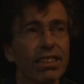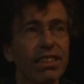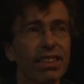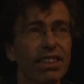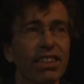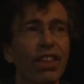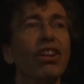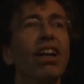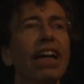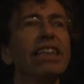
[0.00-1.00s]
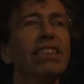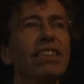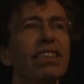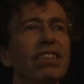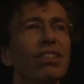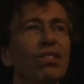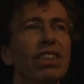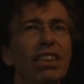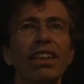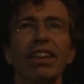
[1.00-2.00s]
This is underlined, so
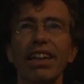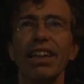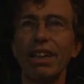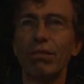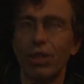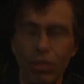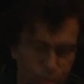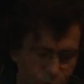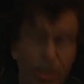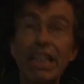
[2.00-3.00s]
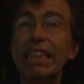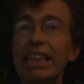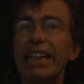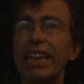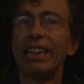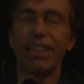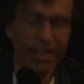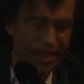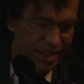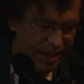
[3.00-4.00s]
he was really there